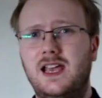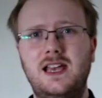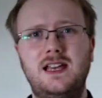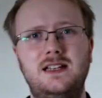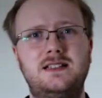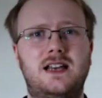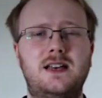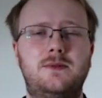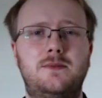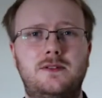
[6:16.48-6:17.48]
it is
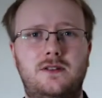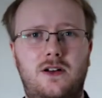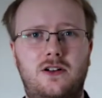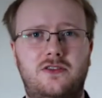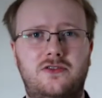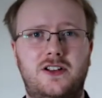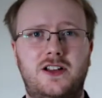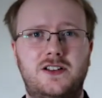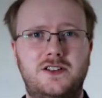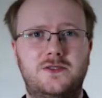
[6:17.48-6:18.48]
capable of
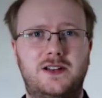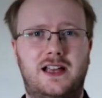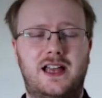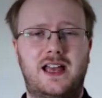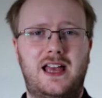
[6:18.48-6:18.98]
doing